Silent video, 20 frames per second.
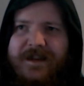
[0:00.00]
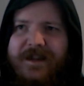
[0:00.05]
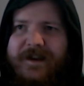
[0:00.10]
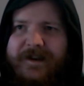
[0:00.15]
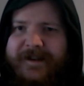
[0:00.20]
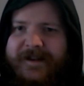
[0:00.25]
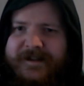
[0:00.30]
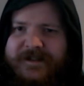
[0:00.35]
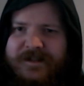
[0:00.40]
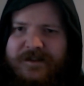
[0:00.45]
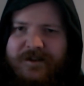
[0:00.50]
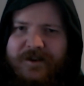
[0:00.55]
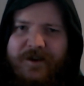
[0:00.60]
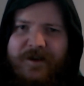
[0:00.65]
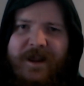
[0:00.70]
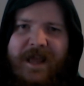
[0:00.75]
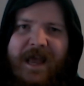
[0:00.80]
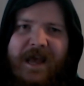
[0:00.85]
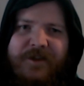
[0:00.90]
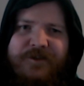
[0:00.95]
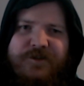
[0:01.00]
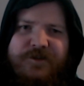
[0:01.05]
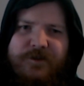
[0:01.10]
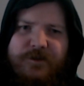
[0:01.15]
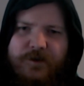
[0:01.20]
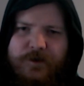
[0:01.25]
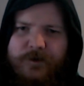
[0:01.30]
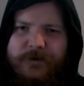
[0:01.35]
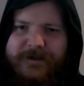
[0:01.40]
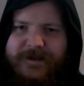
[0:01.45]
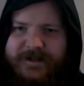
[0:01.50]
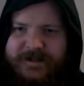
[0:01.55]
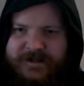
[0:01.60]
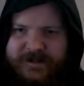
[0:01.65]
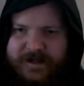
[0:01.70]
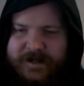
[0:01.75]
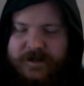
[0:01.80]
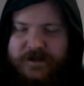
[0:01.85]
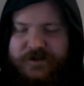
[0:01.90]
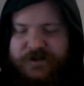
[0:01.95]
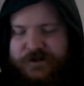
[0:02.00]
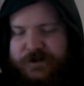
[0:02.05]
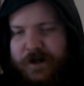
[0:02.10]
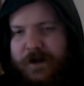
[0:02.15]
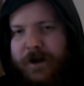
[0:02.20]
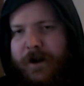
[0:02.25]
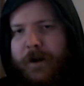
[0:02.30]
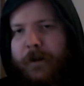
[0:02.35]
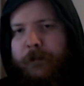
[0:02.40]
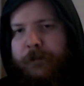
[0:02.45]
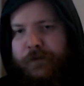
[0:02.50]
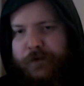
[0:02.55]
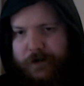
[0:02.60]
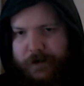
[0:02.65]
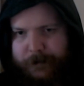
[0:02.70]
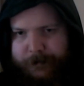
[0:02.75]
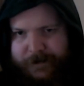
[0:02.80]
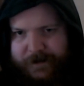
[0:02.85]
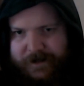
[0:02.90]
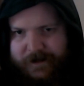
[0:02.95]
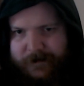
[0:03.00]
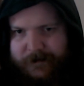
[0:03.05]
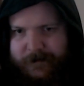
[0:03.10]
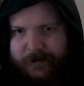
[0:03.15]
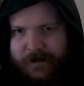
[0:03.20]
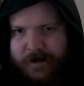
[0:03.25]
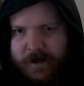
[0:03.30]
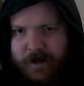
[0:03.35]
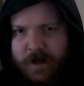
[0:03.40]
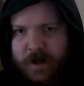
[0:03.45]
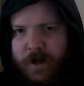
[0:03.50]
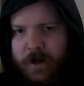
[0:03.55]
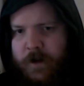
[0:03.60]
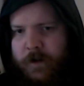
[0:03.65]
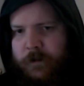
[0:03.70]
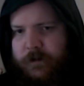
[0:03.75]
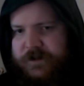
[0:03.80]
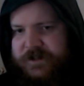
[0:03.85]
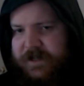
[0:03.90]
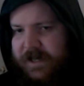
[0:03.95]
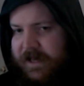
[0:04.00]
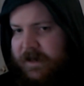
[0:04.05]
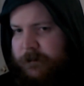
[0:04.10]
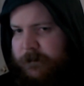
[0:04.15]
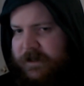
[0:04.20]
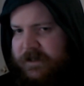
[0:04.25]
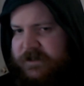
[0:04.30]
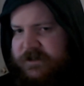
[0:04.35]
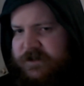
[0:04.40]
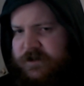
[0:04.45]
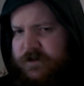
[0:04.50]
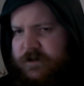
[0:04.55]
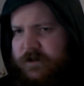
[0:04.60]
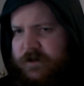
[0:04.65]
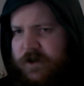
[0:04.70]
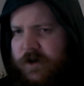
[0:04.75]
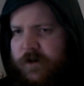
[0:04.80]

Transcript: You need to learn how to do these things proper, which led me to